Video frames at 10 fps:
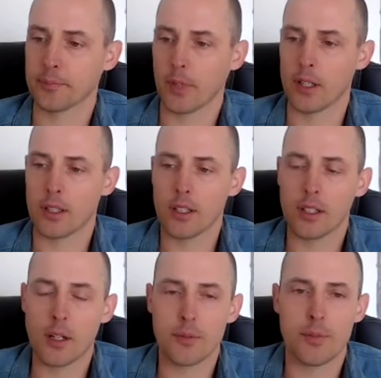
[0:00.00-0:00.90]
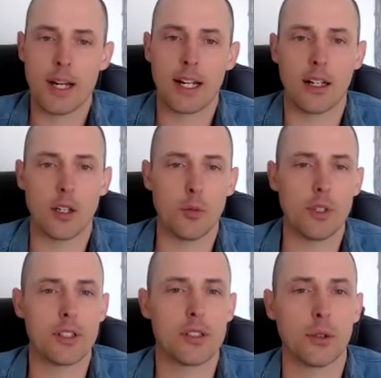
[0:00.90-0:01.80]
I think it comes back a little
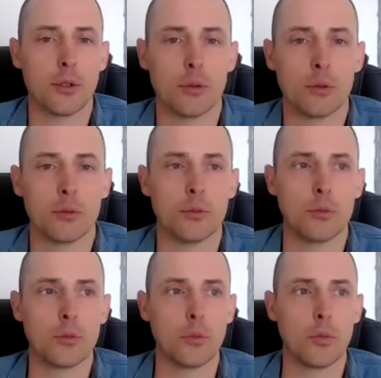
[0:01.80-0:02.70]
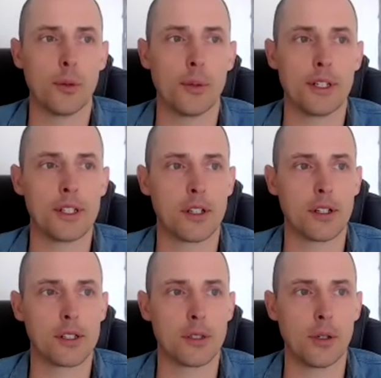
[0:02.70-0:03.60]
bit to what we
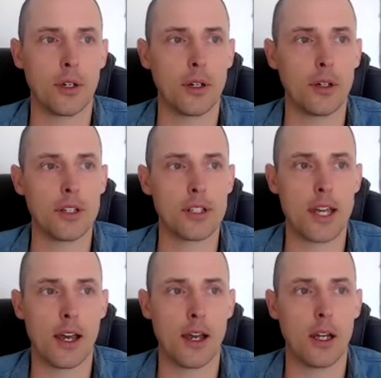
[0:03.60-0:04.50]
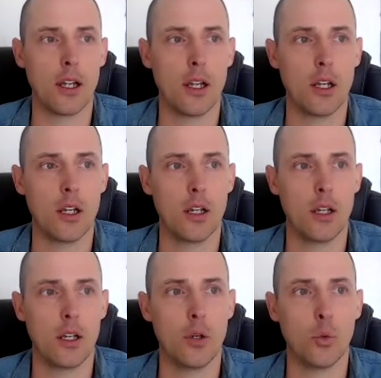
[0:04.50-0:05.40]
discussed earlier, is that
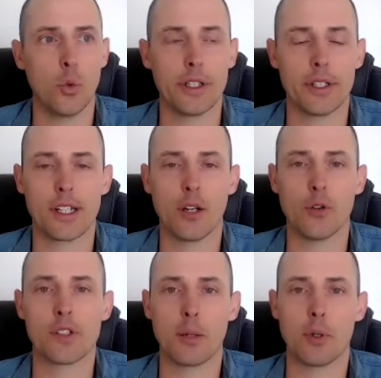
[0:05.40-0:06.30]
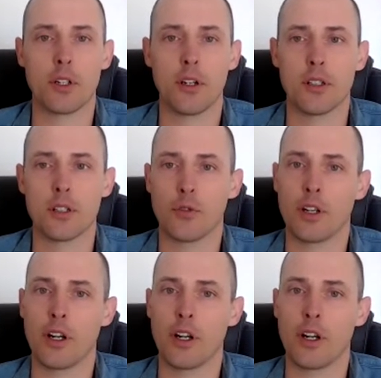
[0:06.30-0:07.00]
when you self-sabotage, very